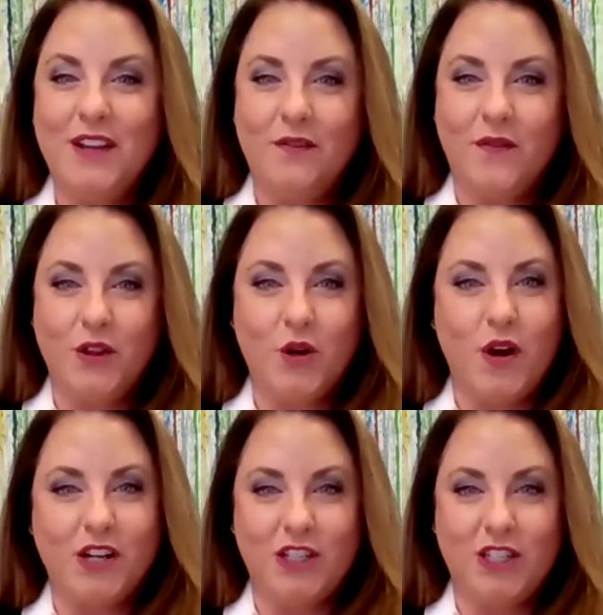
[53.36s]
you have any
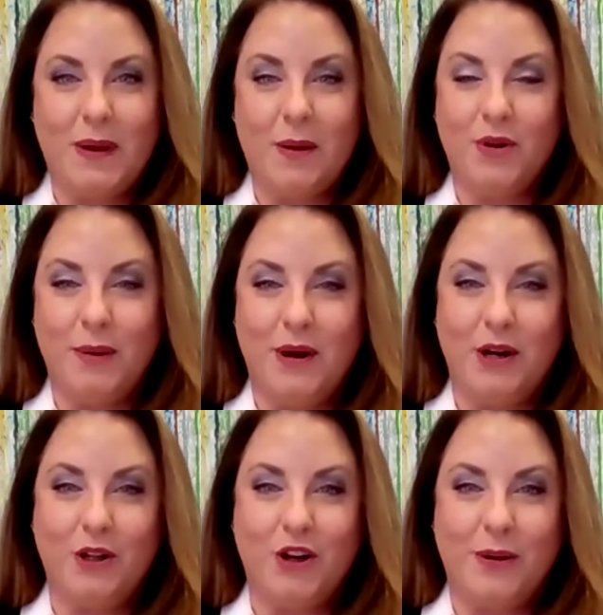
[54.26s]
further questions about
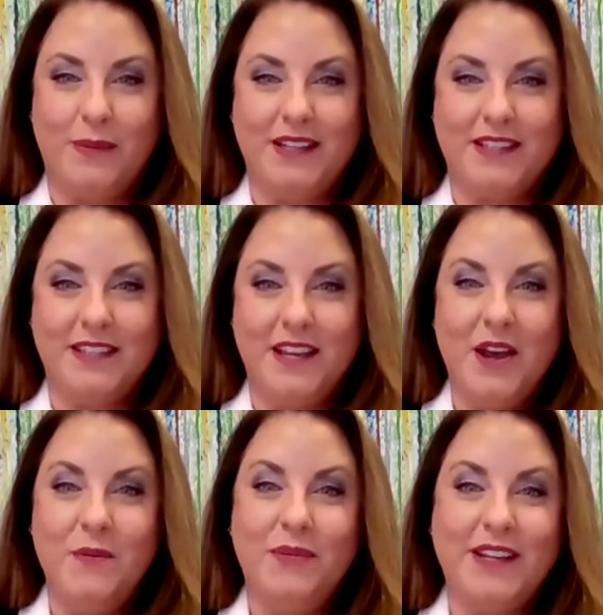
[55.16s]
premarital agreements,
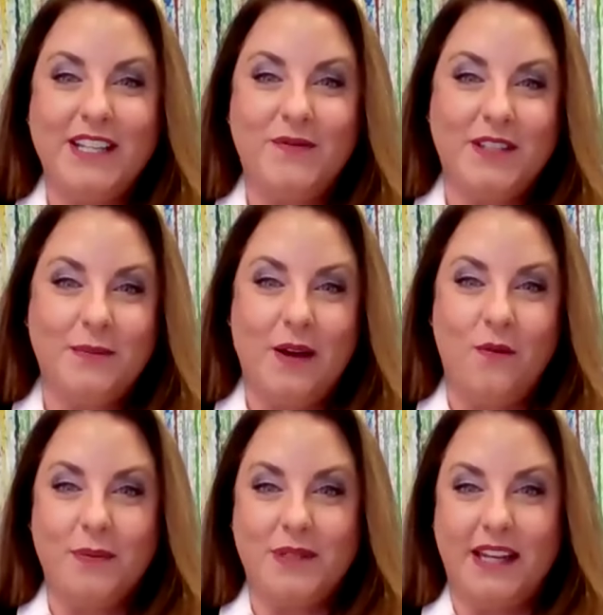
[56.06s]
please visit
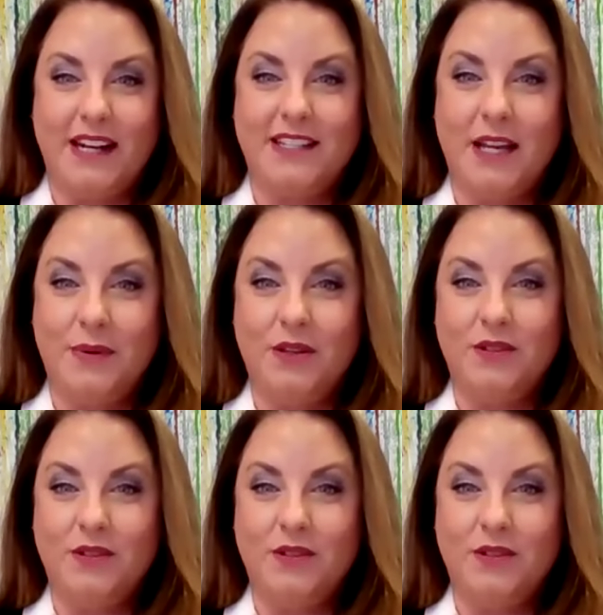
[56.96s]
my website at